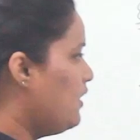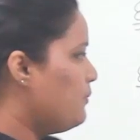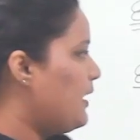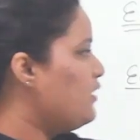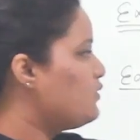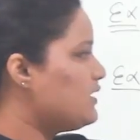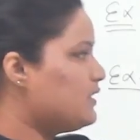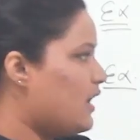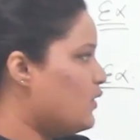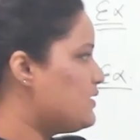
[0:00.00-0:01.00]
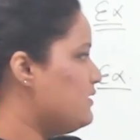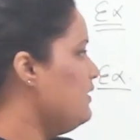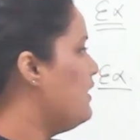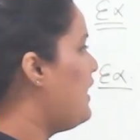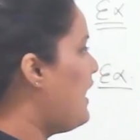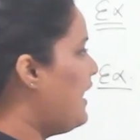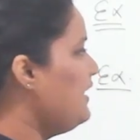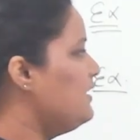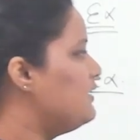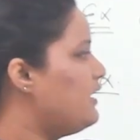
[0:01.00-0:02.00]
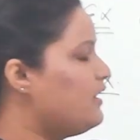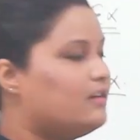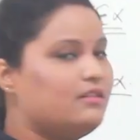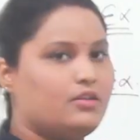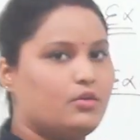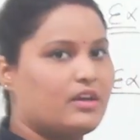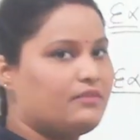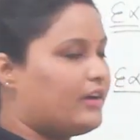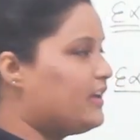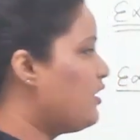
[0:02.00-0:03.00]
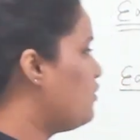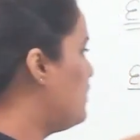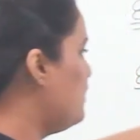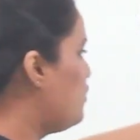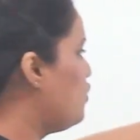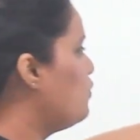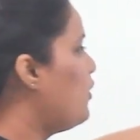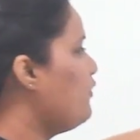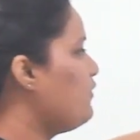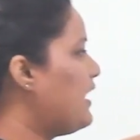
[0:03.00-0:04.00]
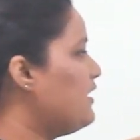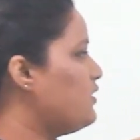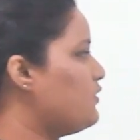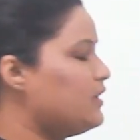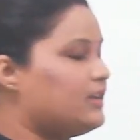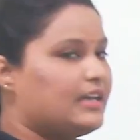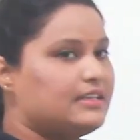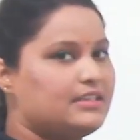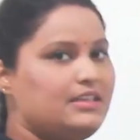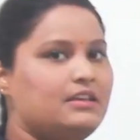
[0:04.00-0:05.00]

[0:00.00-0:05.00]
by using 1000, and here you can find out the cube of 999.